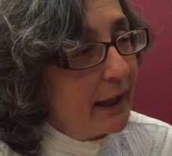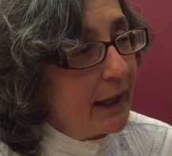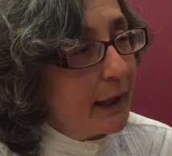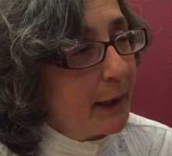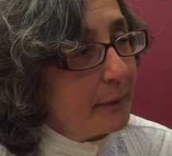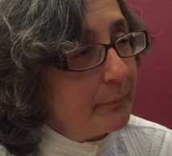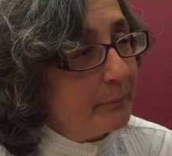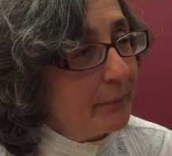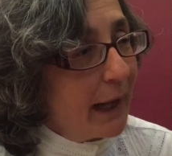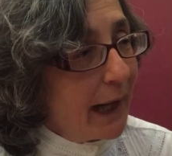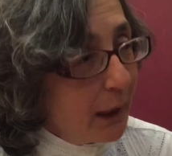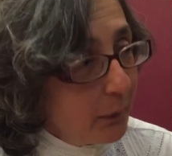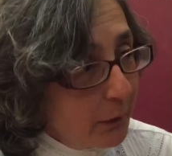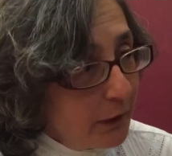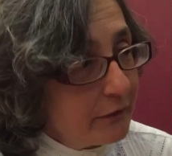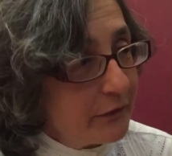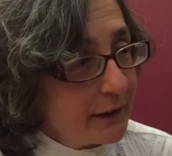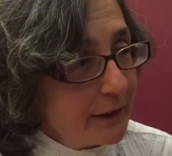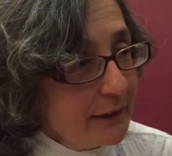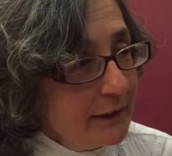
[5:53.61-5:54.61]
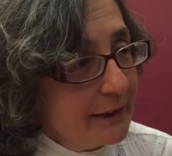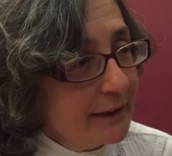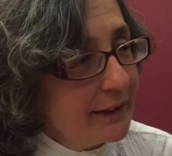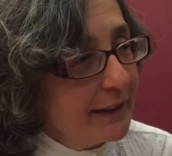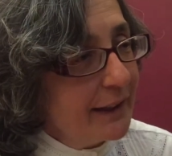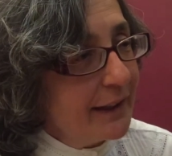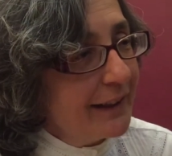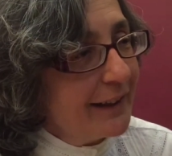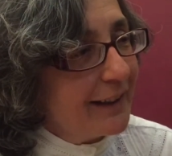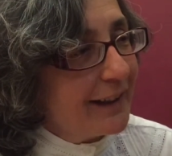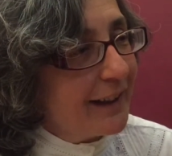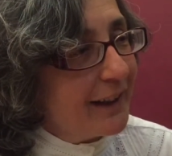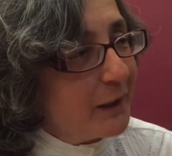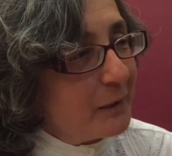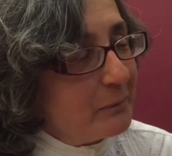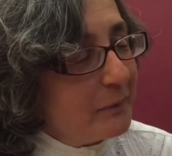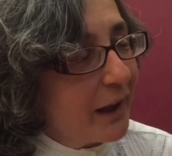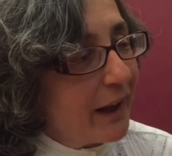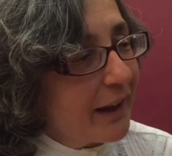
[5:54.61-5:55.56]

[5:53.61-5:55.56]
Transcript: Um, however, um,